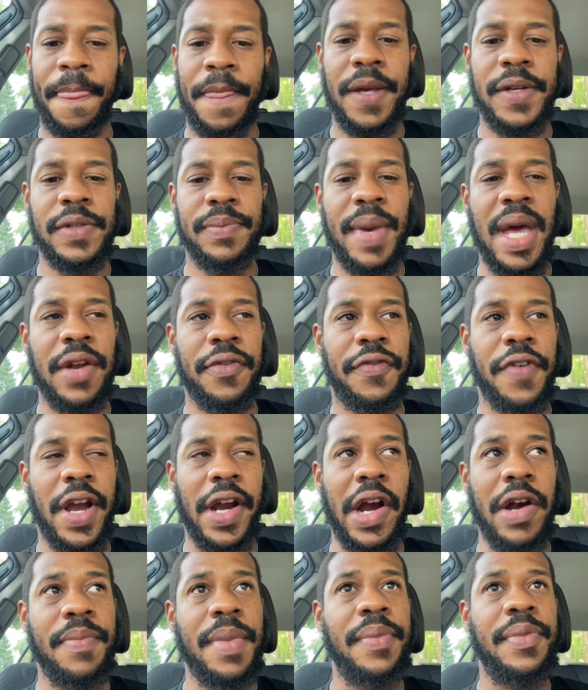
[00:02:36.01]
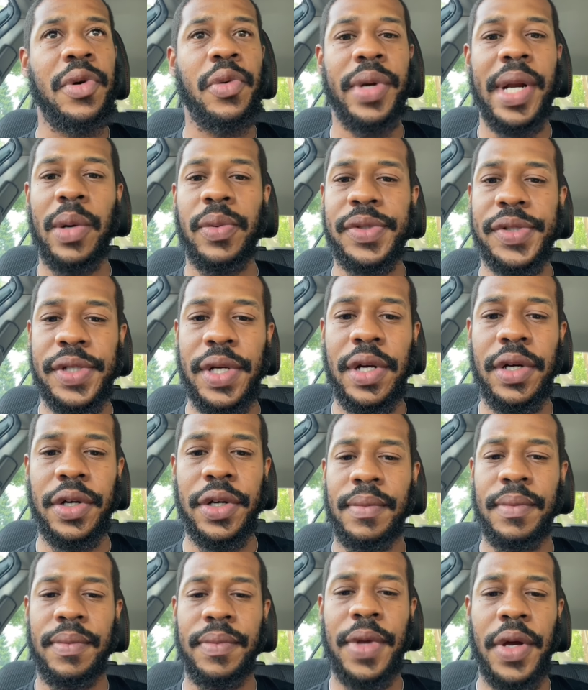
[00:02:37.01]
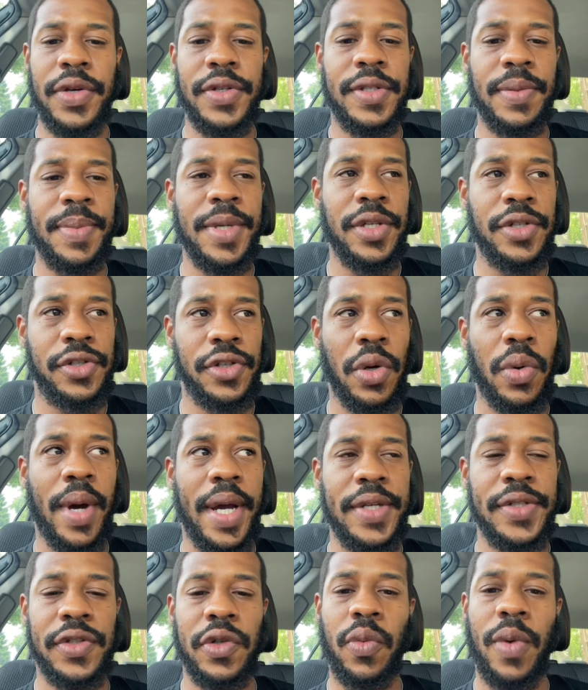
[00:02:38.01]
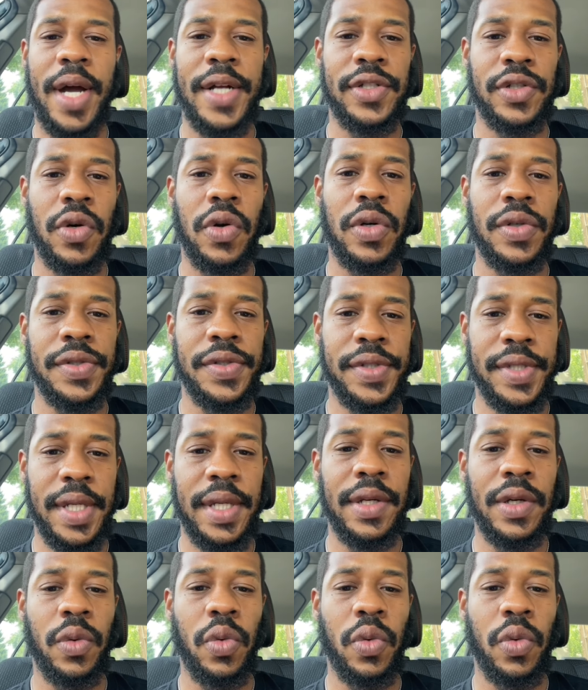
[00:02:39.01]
As a matter of fact, I remember when I was younger, there used to be a show I used to watch called Xena,